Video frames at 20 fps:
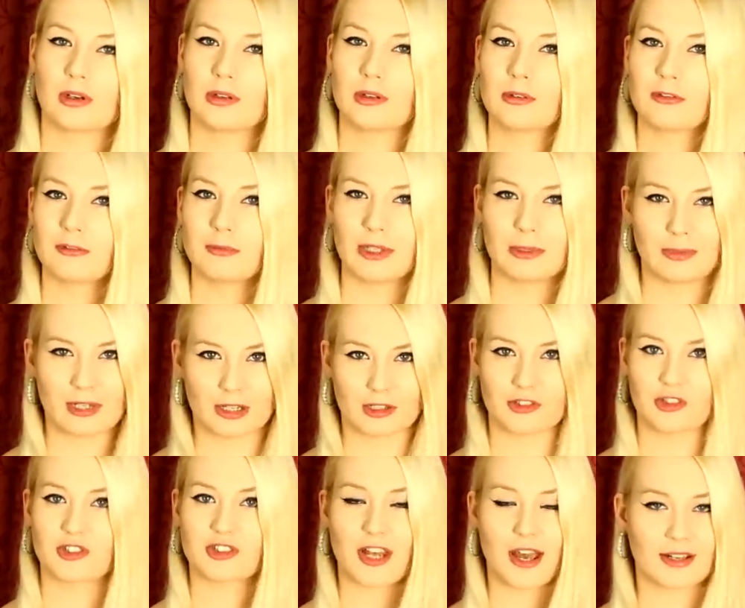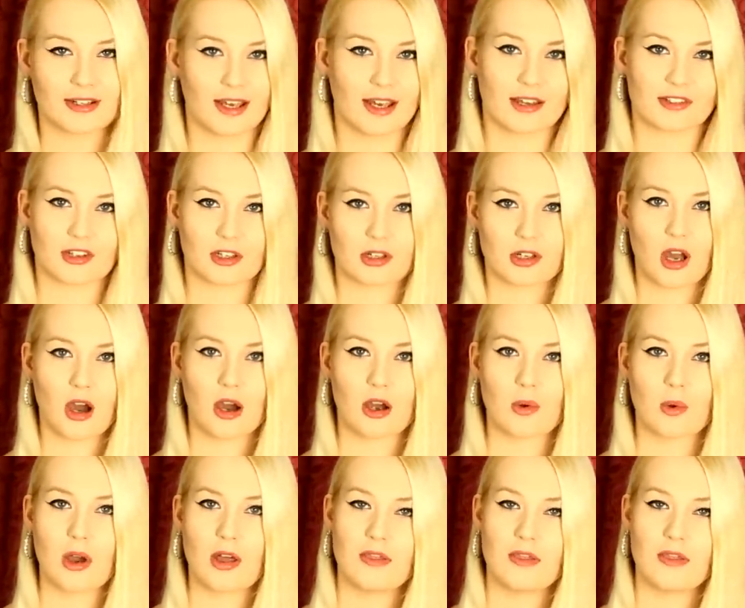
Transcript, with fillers: and for me to be able to just edit as I go.